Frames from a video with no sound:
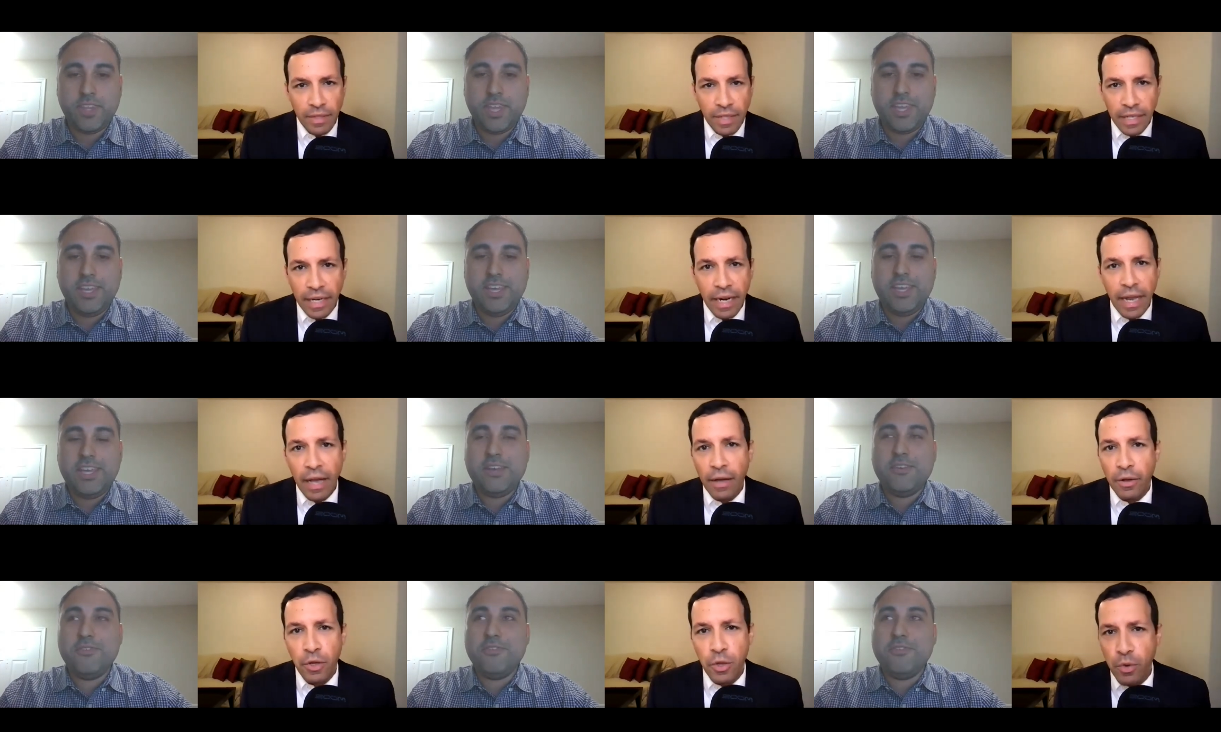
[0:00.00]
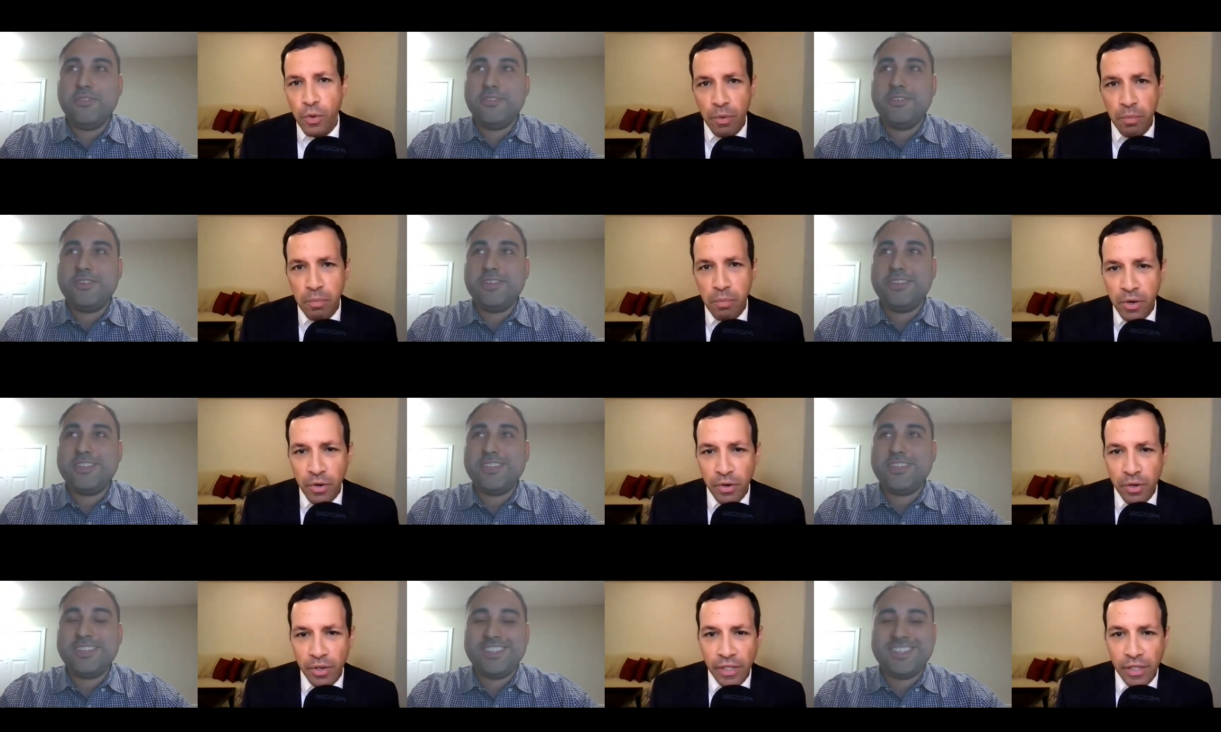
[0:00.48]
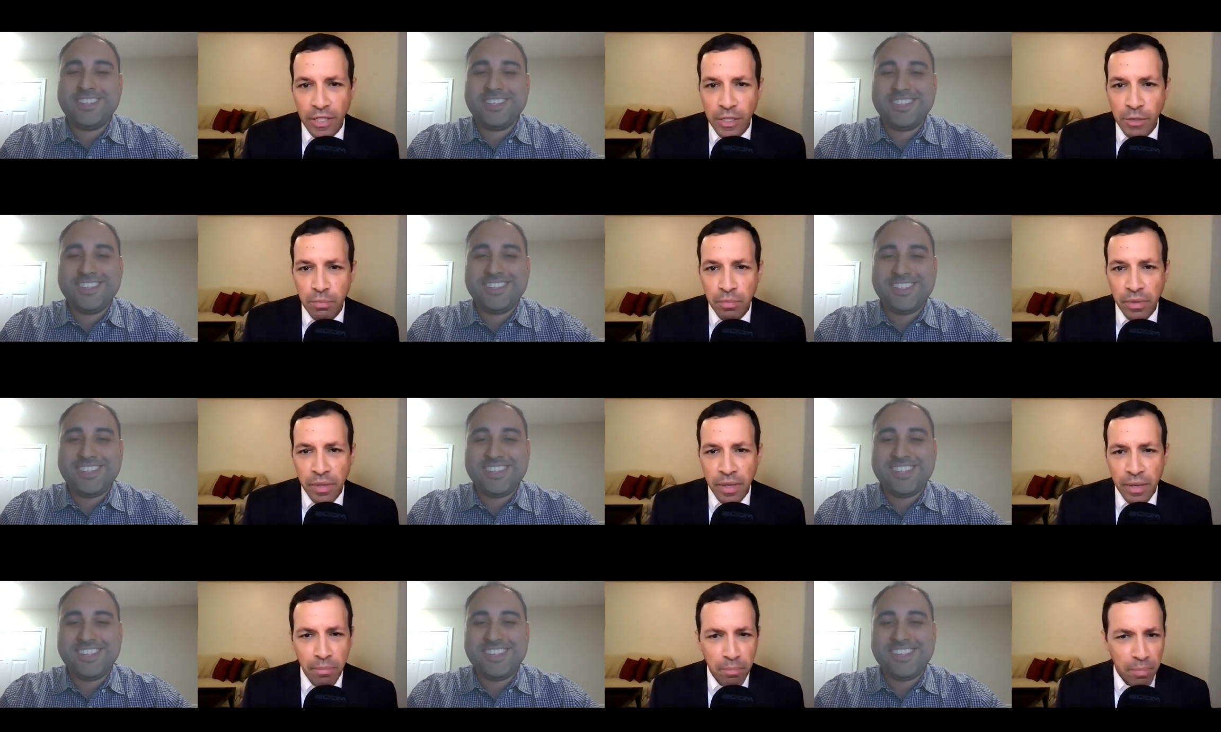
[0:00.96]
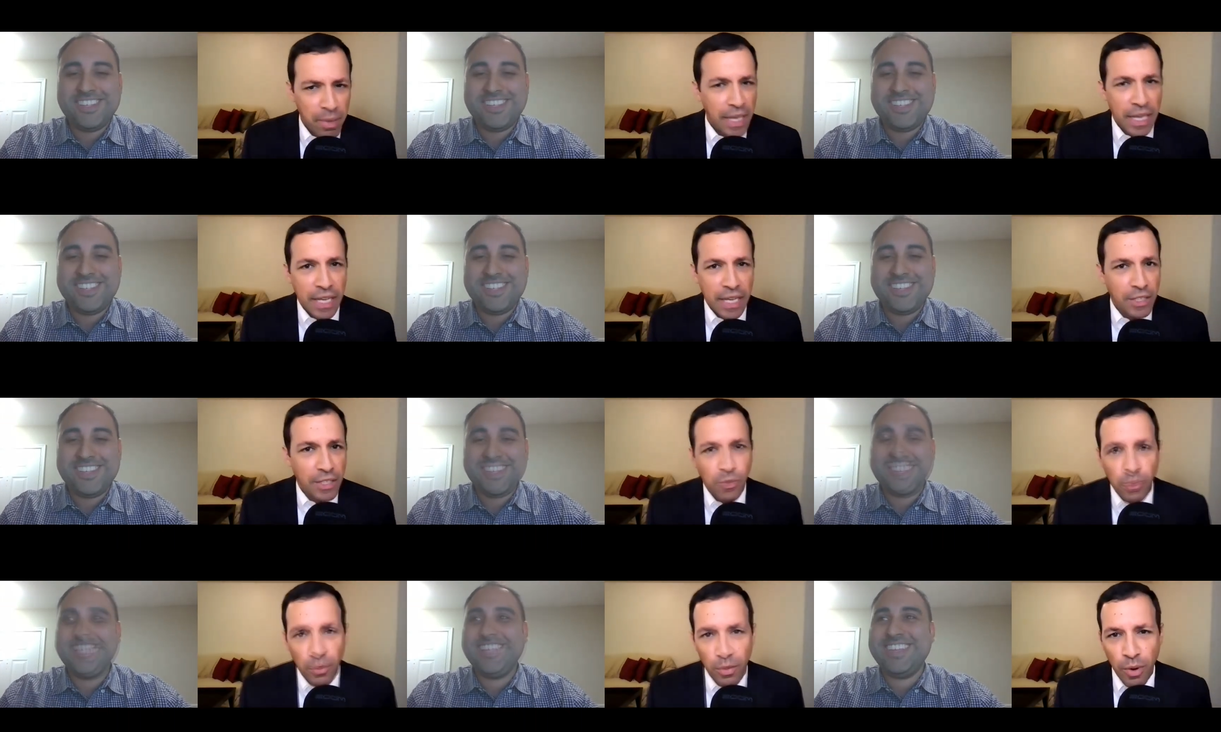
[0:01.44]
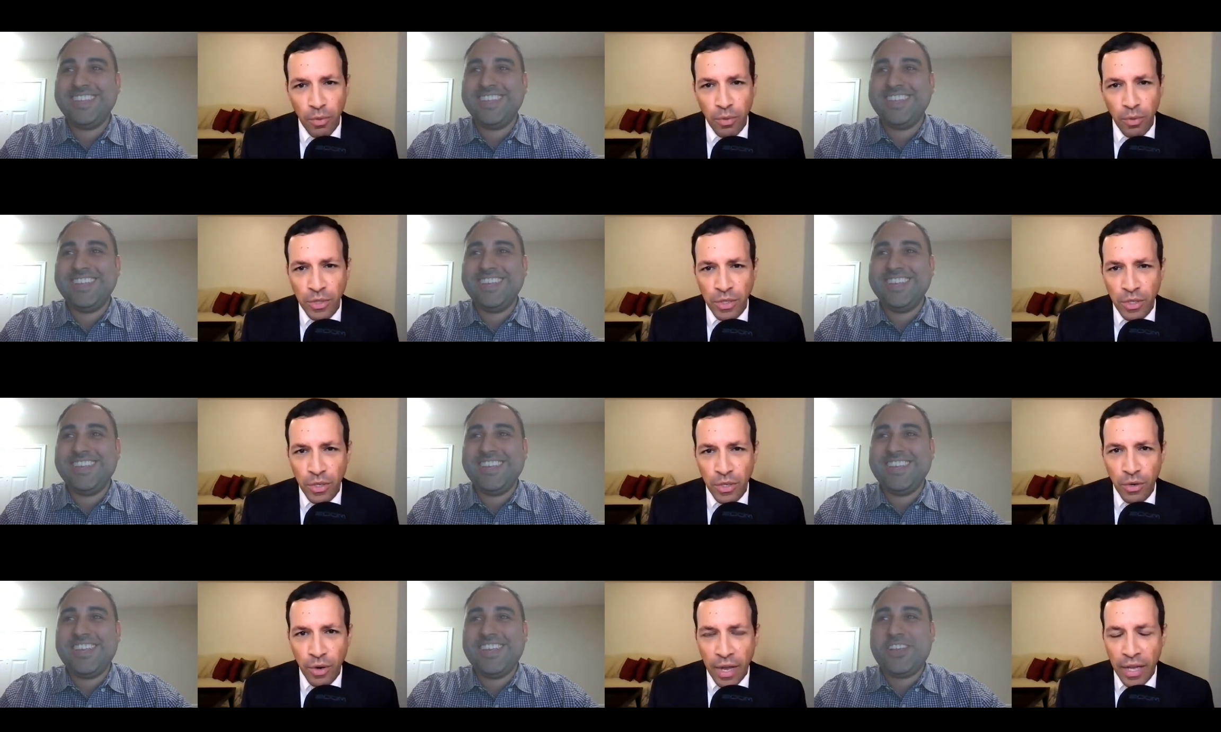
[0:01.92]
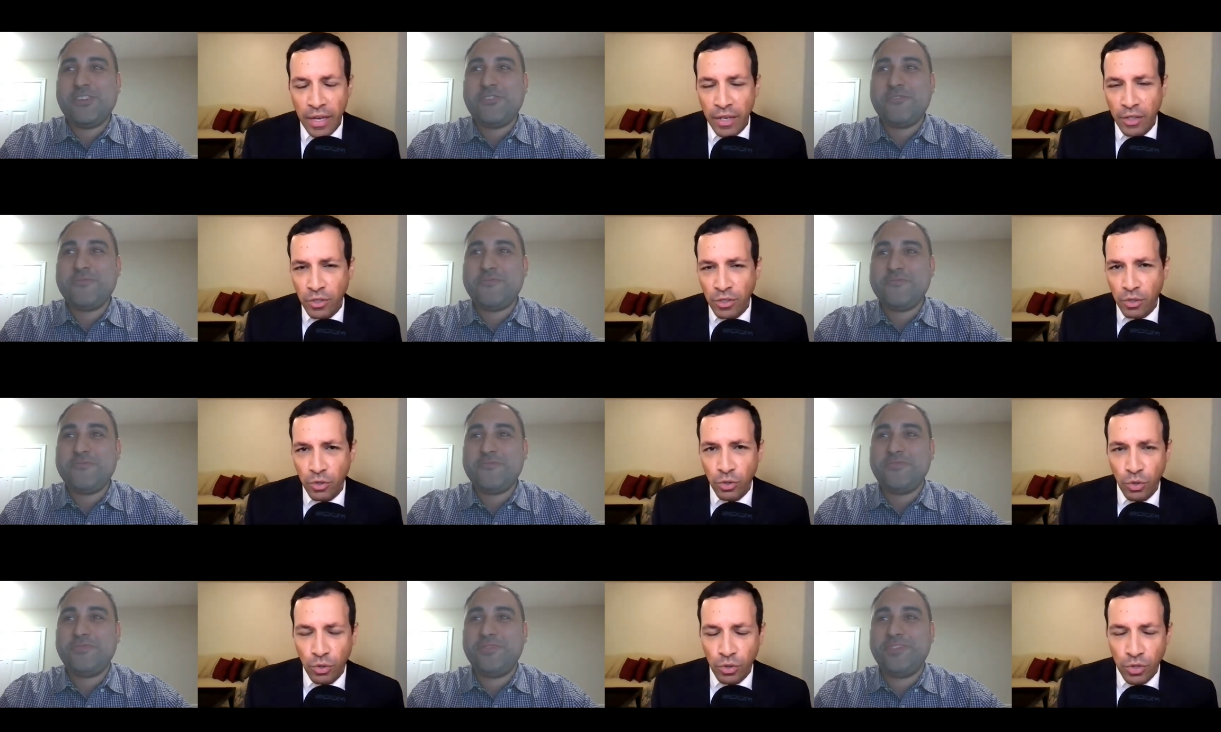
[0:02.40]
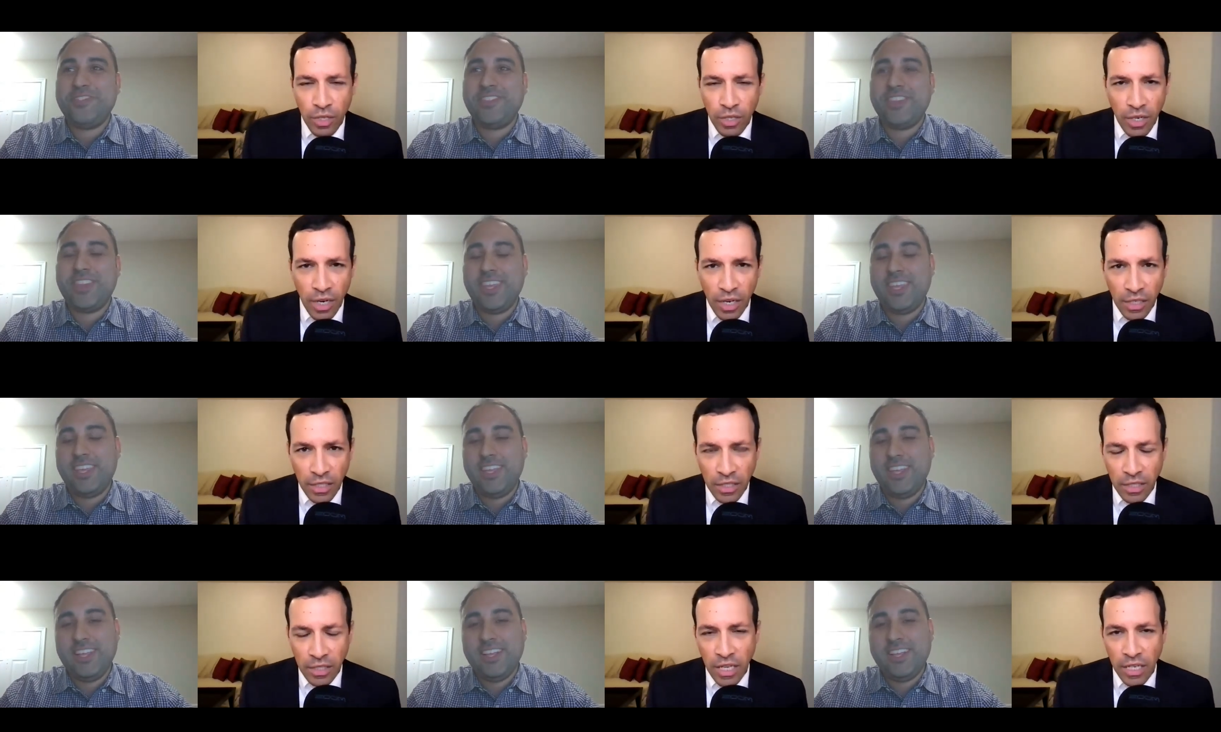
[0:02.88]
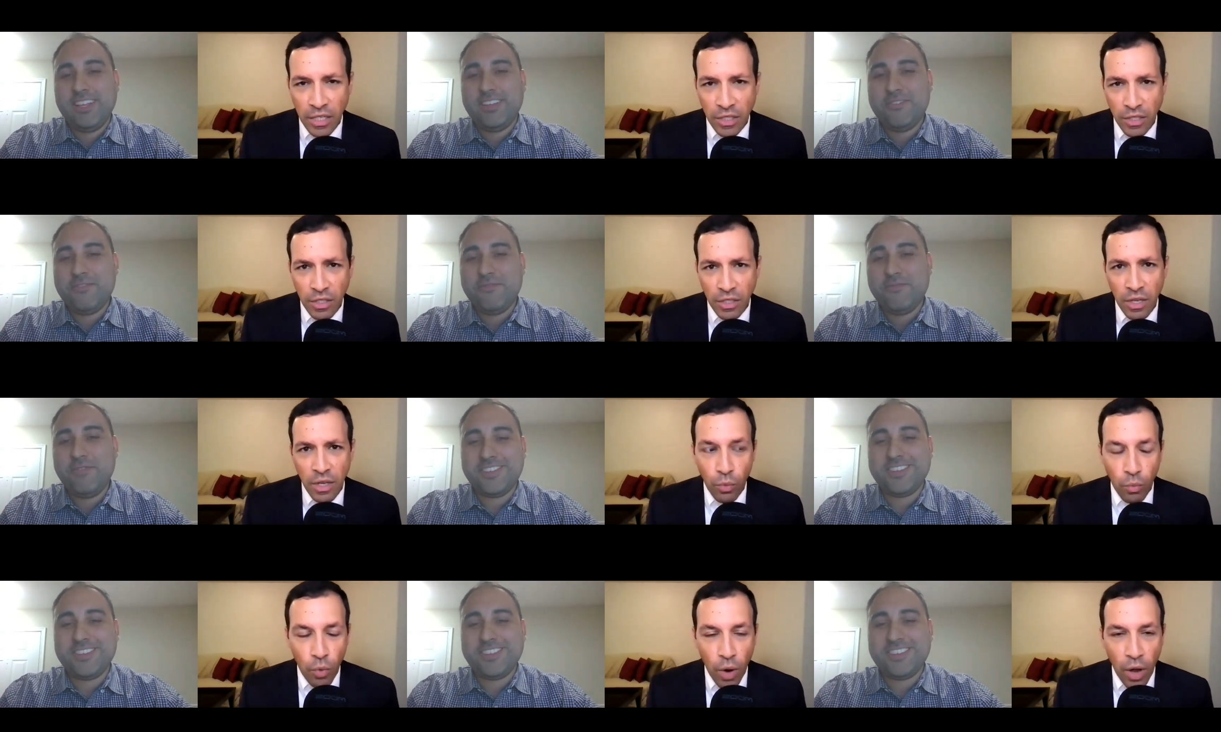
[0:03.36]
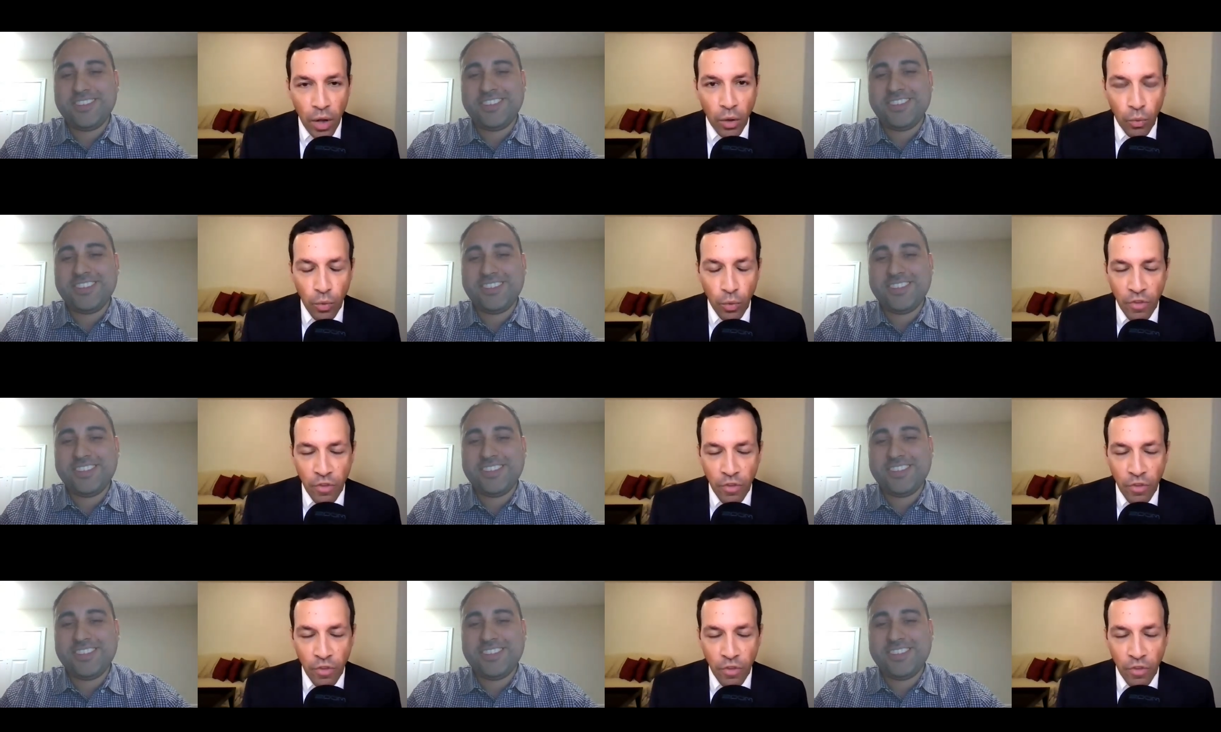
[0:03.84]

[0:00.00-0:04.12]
Speaker 1: Get out, you imperialist pigs. What was their attitude toward the United States while